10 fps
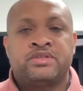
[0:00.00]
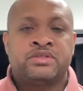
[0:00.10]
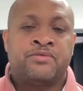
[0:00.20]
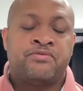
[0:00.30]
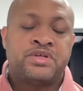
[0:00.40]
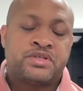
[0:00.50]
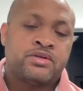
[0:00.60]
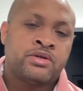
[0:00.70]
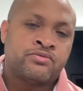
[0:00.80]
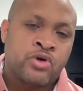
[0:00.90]
deficient
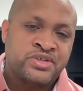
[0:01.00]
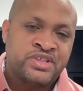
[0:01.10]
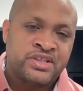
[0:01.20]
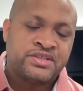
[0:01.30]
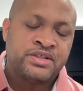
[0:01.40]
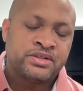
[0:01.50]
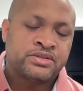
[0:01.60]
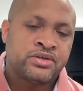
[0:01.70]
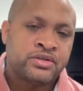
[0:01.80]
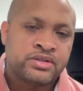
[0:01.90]
as far as the listing is
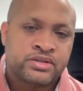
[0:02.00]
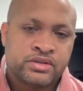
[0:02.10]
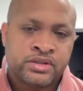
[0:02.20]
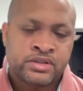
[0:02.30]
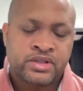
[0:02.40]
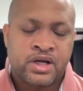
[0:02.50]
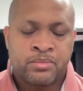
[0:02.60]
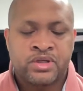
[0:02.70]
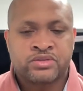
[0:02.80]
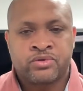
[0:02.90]
concerned. The stock
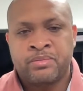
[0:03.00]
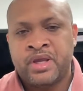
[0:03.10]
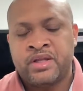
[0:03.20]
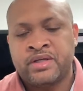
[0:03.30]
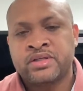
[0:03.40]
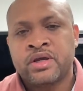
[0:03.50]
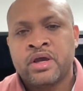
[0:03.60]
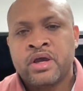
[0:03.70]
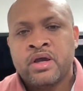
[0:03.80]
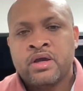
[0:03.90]
must remain
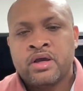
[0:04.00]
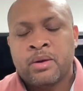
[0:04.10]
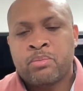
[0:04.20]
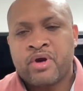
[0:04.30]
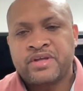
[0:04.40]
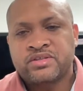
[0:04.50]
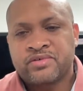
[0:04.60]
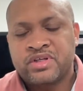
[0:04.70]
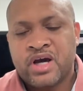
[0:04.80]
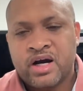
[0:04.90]
a price of
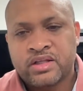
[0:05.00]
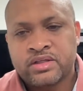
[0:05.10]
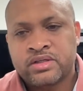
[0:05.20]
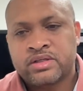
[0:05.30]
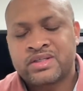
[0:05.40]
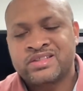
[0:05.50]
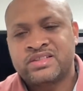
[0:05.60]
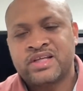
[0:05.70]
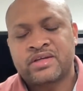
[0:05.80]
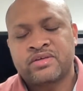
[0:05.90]
$1
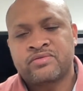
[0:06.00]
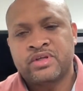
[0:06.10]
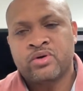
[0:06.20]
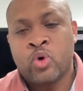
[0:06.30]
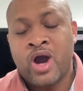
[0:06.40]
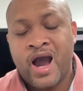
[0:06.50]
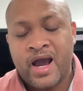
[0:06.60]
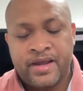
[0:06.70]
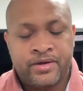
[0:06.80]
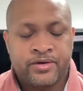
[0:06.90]
consecutively or
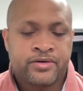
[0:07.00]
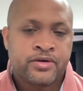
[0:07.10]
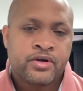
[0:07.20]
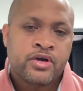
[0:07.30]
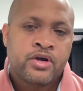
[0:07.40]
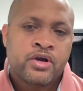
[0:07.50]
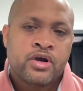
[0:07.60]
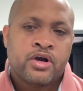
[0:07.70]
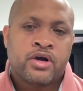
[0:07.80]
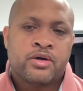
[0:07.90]
higher
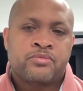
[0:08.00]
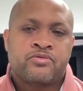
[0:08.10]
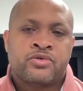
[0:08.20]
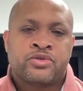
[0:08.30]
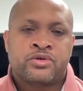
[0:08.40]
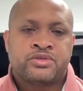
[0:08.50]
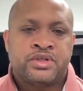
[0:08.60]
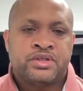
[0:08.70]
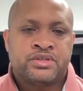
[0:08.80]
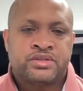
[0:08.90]
for
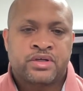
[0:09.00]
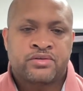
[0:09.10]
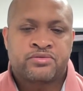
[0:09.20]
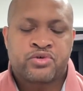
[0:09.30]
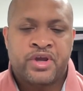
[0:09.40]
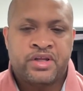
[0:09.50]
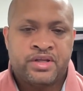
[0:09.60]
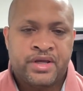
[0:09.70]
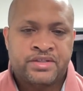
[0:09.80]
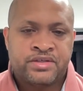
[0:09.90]
13 consecutive trading
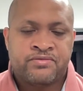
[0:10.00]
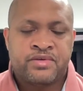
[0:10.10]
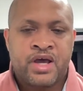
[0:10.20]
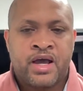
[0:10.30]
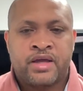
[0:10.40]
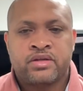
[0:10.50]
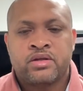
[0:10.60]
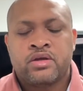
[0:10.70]
days. If not,